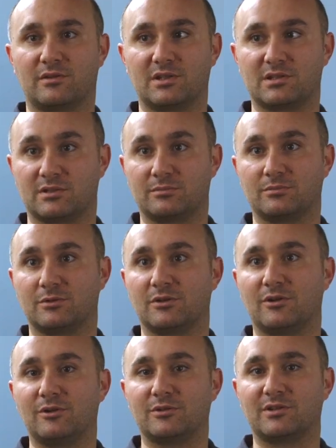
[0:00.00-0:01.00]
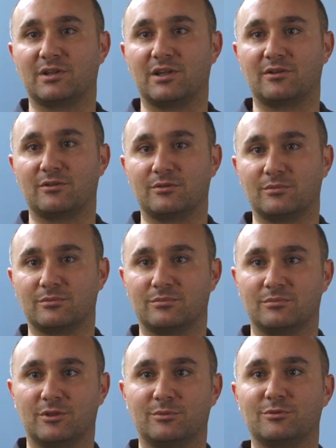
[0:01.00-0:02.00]
things are going to hold together and
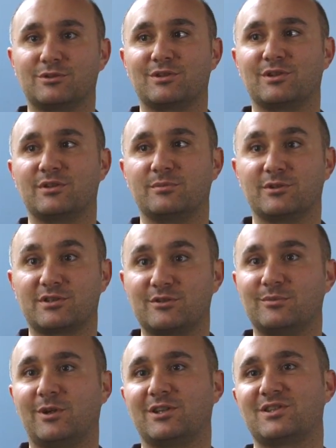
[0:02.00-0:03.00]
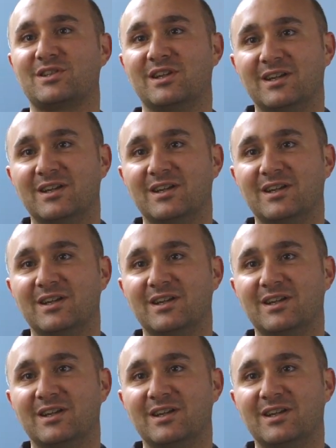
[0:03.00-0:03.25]
not pushing the limits too much.